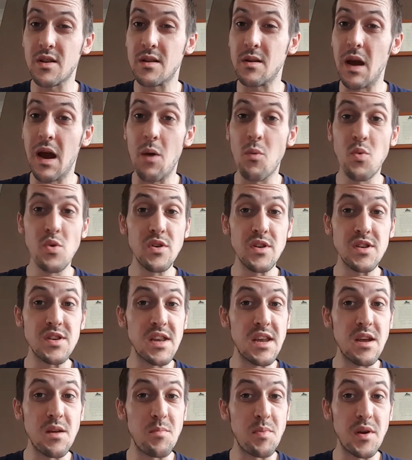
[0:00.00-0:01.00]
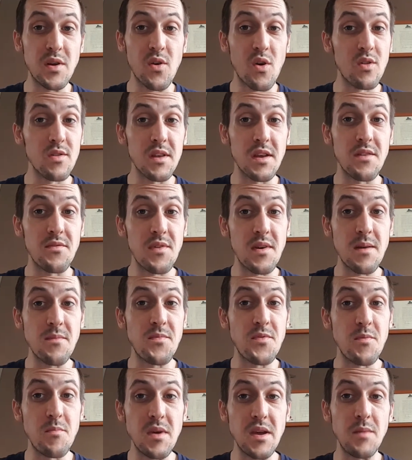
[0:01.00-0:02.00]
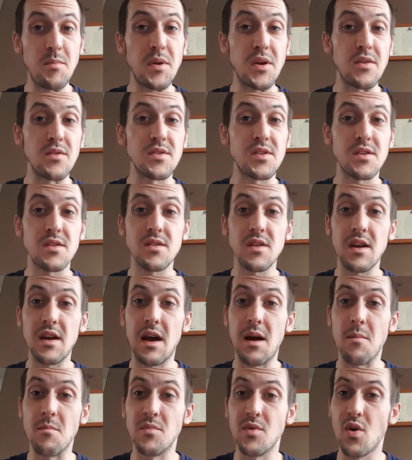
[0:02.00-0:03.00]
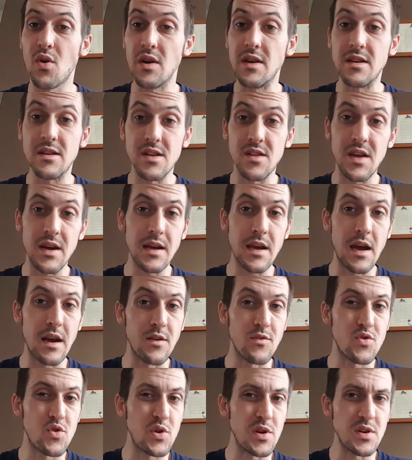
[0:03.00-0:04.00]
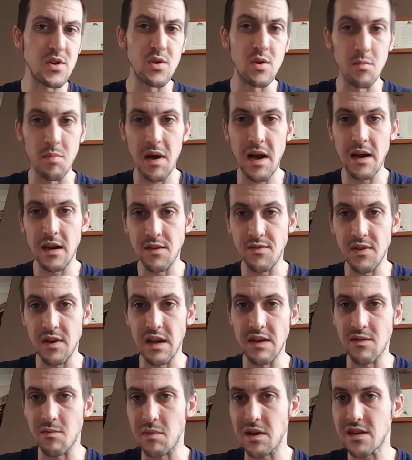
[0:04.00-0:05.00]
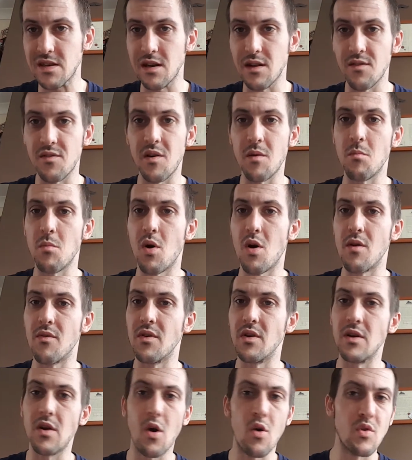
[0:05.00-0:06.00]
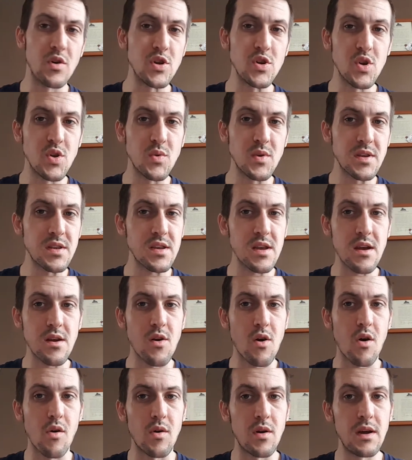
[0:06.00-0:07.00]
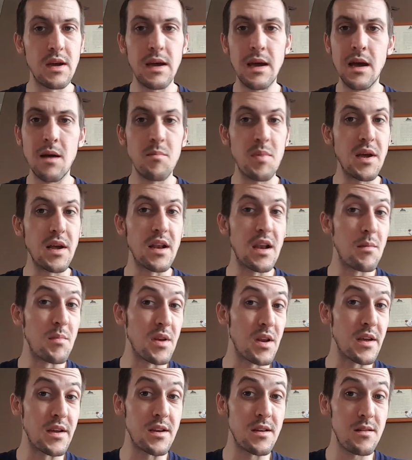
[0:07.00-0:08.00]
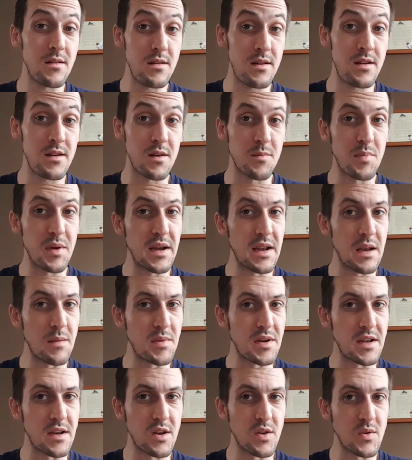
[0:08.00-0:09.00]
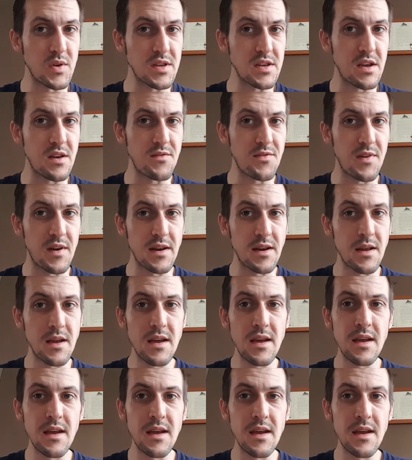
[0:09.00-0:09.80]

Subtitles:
I wouldn't say it'd be an all day vape for me because I'm not into that kind of traditional barley flavour myself. I'm more of an orange Lucozade or a pink lemonade Lucozade fan.